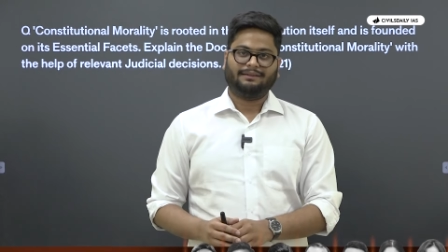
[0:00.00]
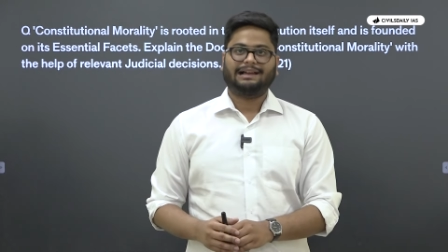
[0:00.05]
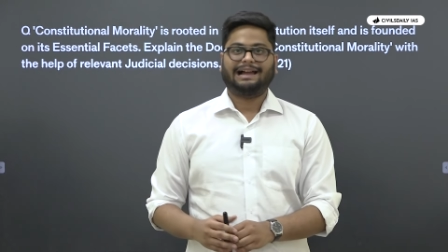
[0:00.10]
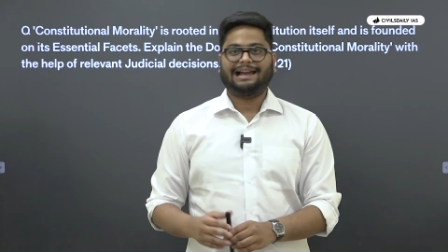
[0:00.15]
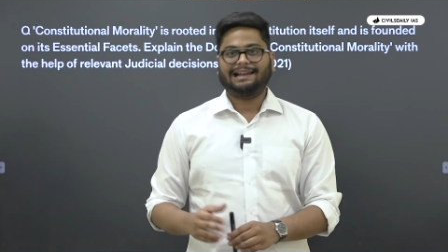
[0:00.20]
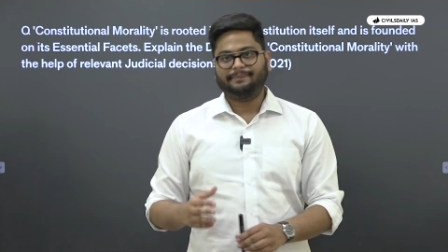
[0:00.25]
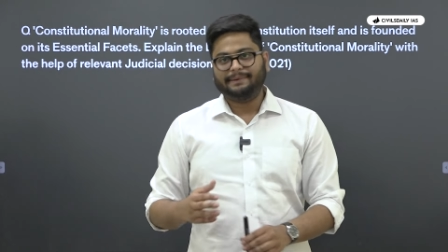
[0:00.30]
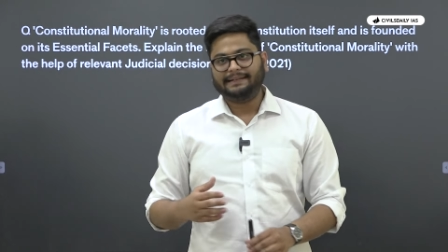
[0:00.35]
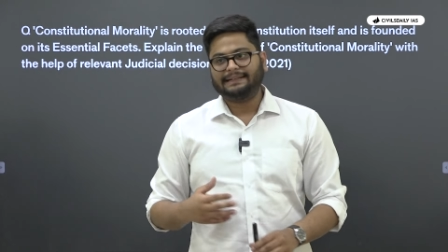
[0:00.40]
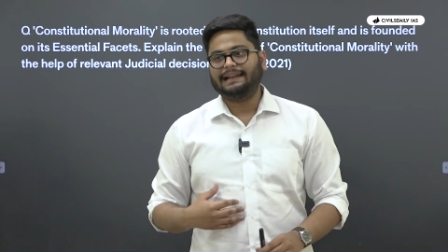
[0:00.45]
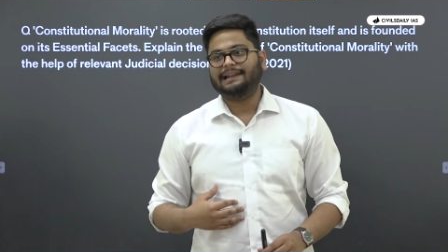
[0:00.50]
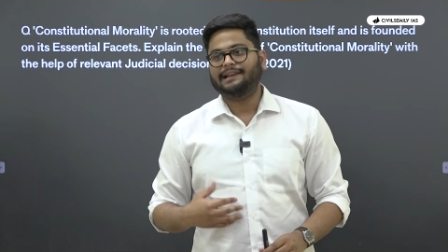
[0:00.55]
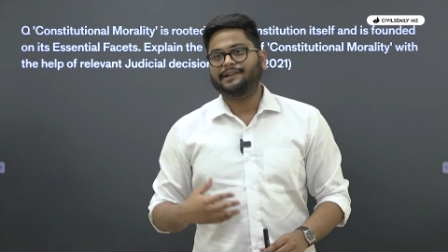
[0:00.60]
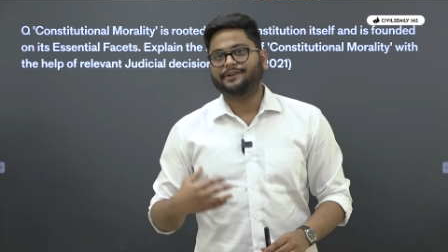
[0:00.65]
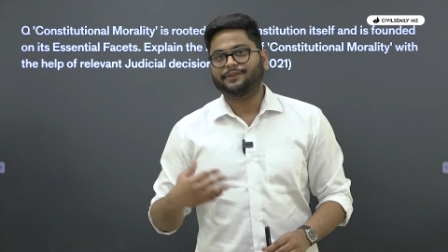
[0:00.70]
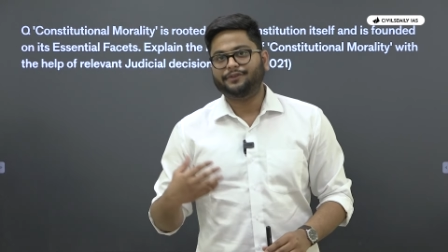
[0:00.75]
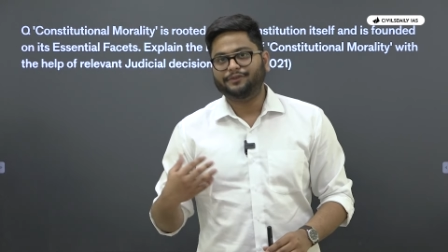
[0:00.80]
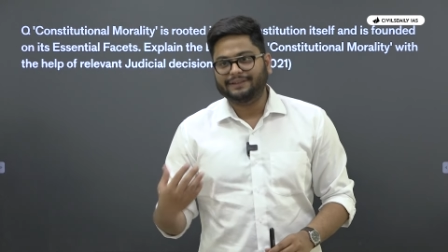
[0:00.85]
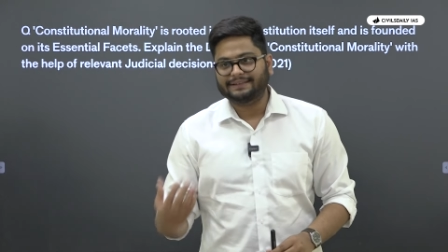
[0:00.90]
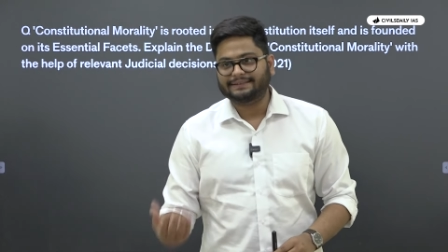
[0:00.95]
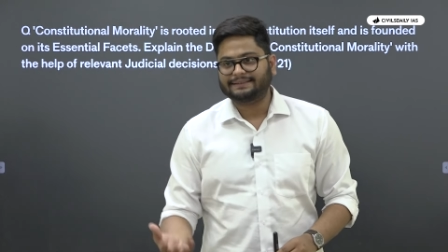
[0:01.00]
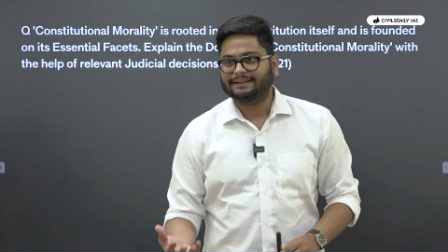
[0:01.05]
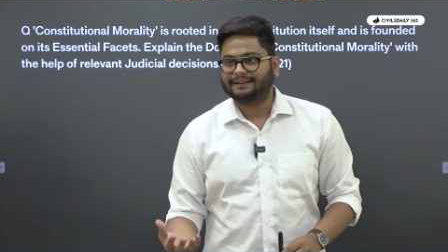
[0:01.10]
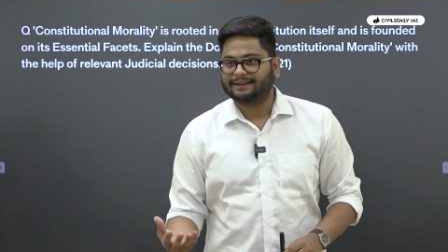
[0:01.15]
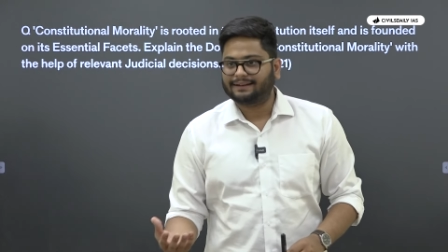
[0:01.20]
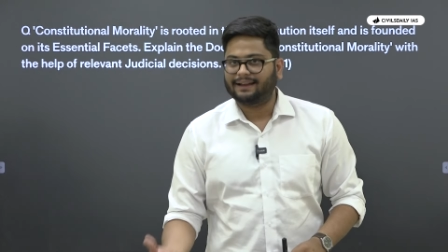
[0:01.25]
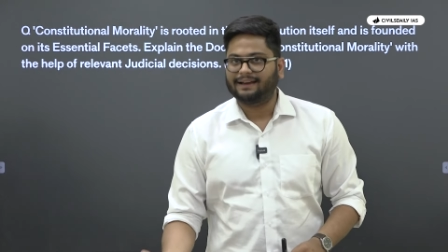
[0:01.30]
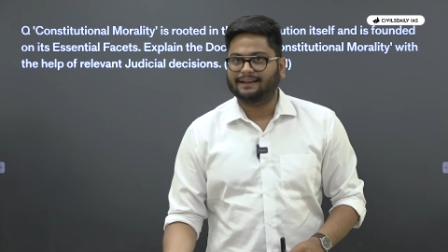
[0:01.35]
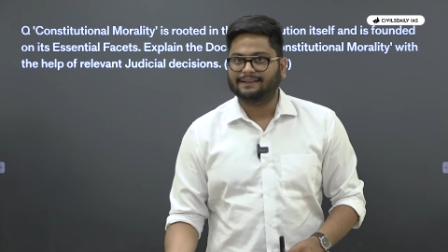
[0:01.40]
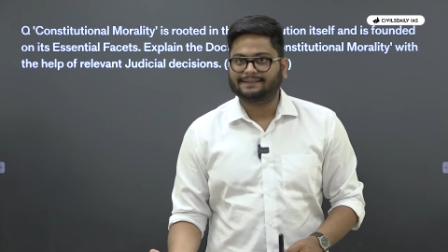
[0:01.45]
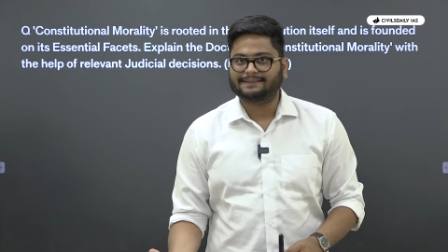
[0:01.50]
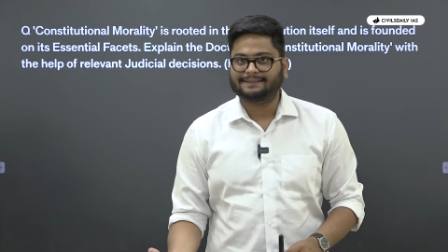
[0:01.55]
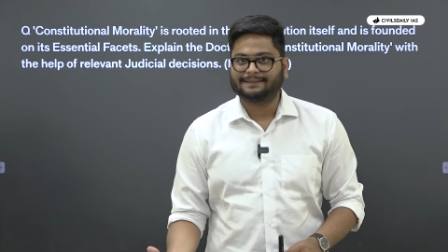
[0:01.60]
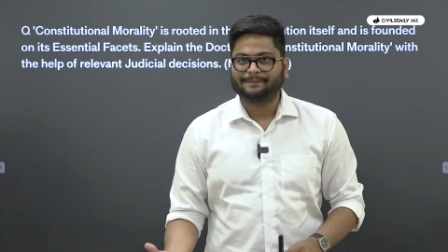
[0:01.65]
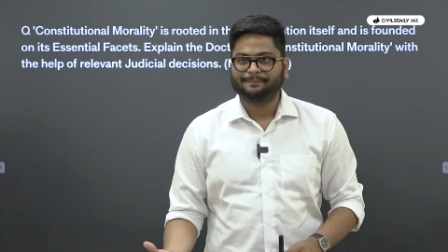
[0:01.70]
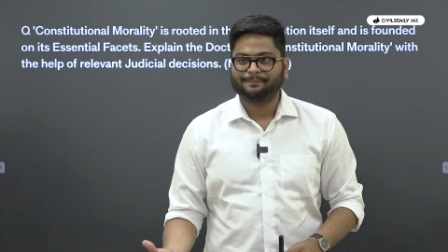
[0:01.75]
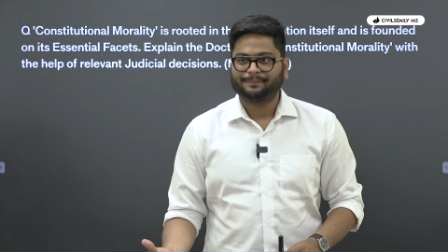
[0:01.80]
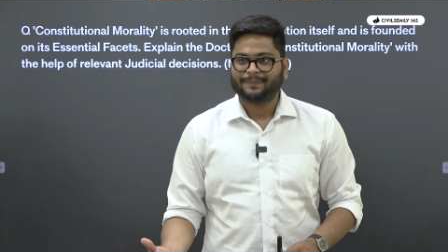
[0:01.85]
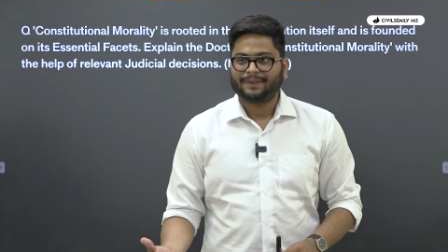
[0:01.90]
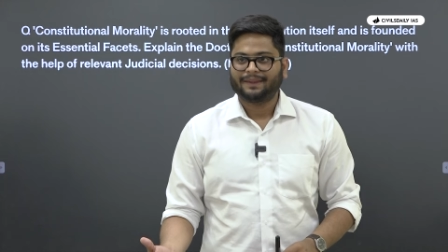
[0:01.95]
I'll be telling you this in class.
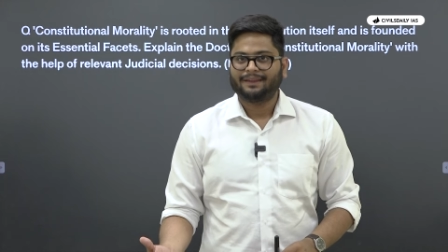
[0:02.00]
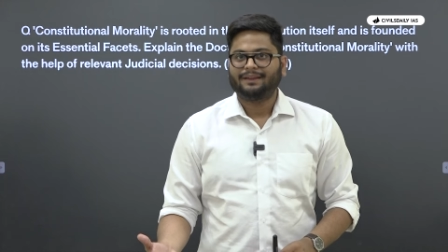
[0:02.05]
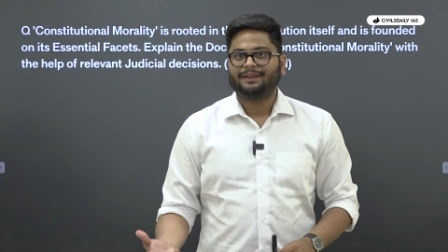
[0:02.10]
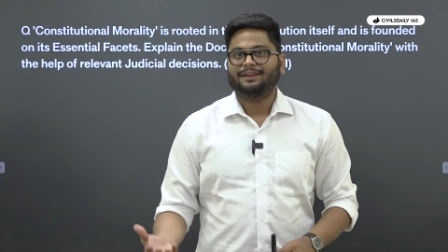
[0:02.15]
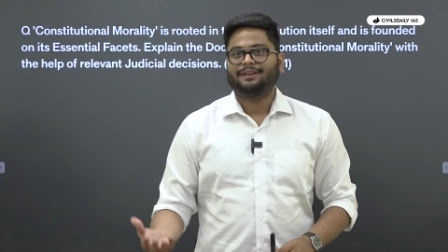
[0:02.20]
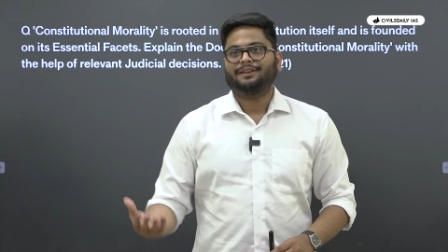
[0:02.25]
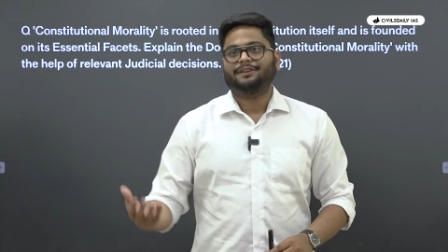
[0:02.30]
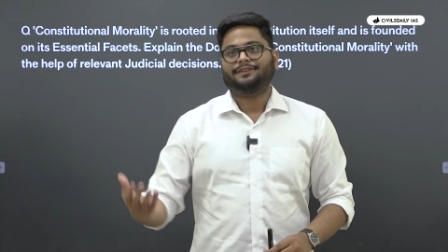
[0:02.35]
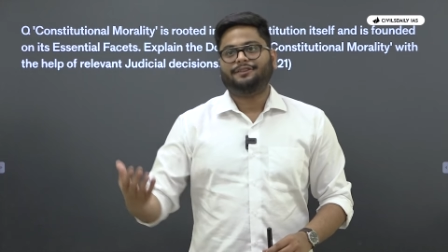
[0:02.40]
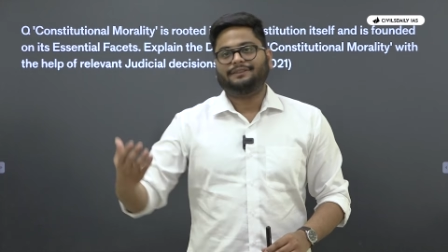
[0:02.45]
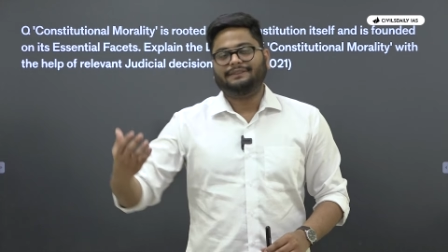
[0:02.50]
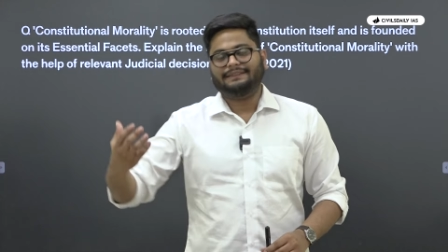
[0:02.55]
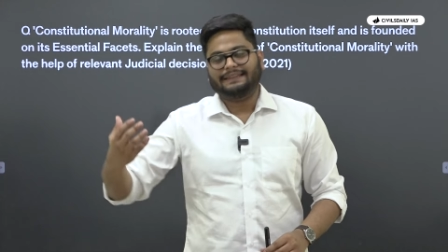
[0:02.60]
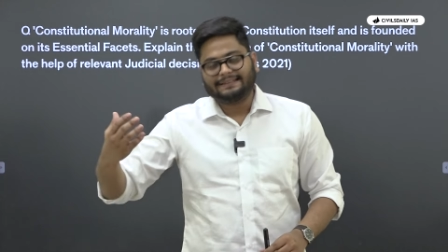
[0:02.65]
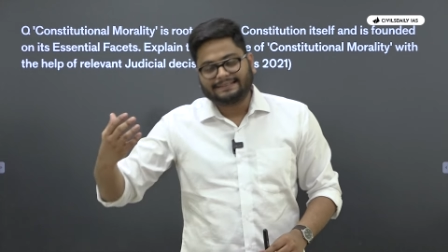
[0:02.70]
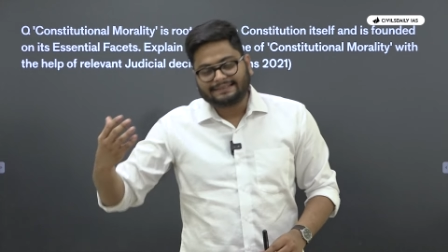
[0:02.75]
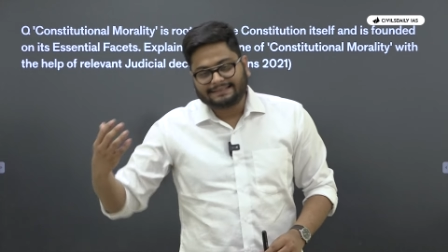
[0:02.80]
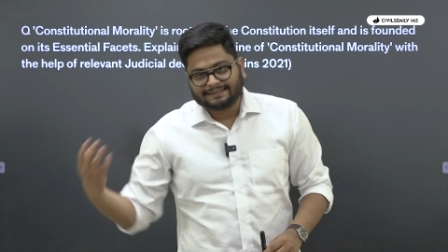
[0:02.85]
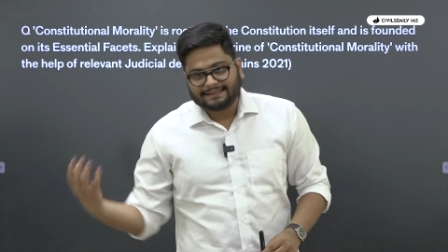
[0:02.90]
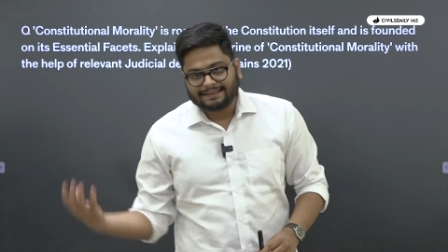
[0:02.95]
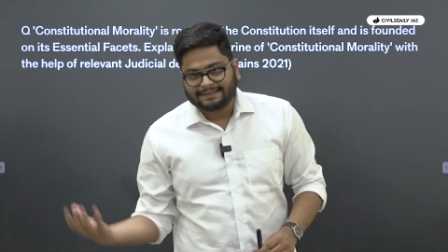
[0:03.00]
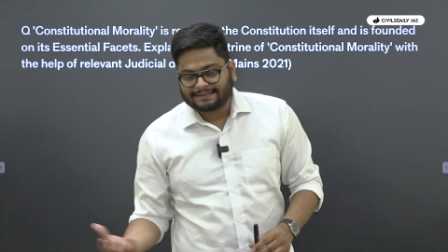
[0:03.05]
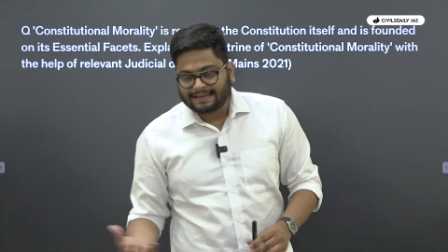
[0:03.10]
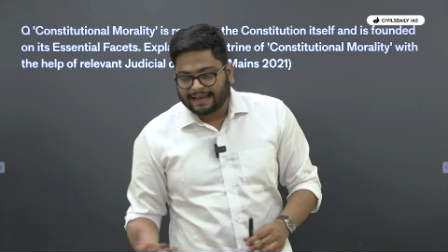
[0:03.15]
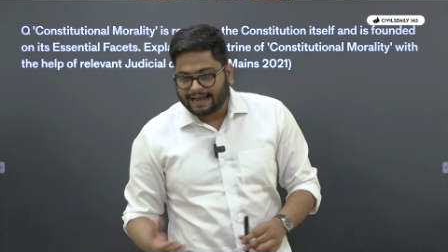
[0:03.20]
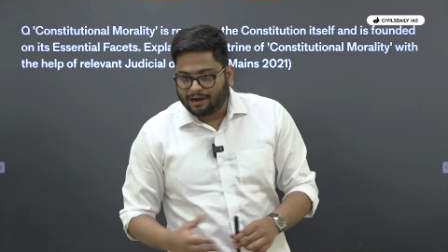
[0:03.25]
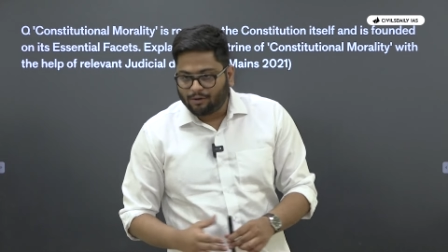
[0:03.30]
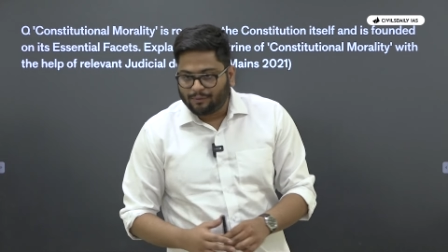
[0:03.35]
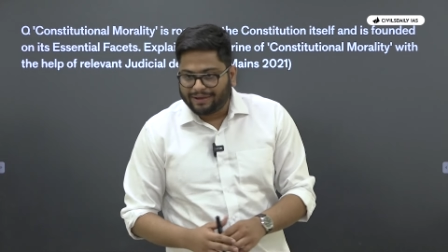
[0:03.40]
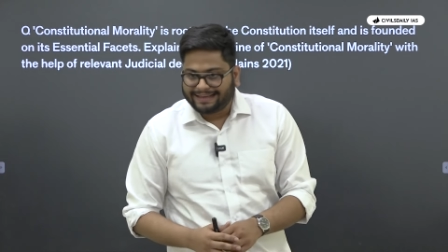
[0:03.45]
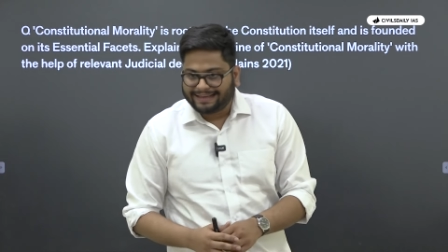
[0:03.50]
So this is how